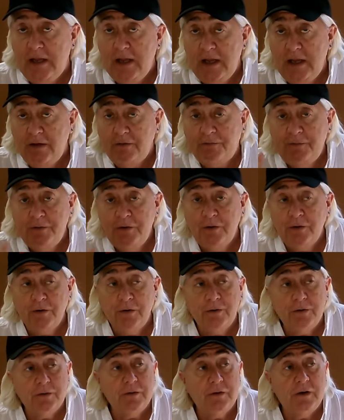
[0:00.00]
If
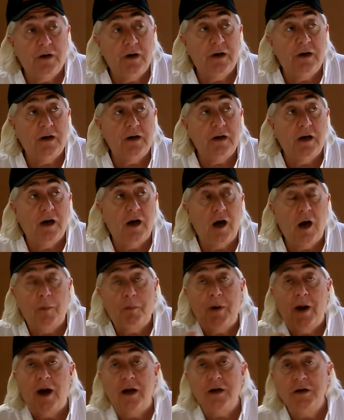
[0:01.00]
you're
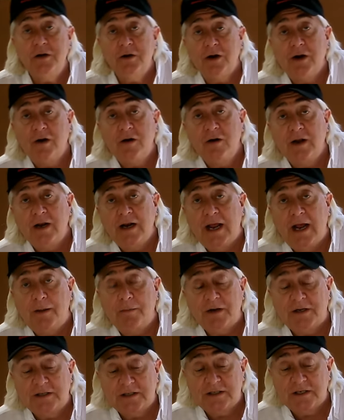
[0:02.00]
up on your
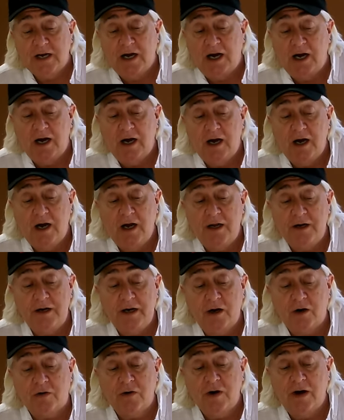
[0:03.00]
aerodynamics on
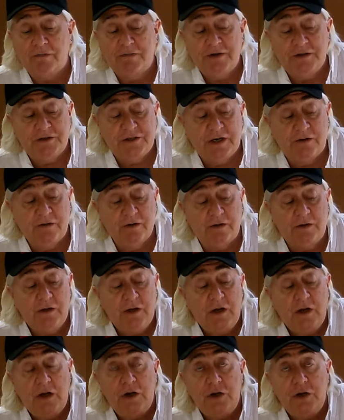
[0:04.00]
aircraft in general,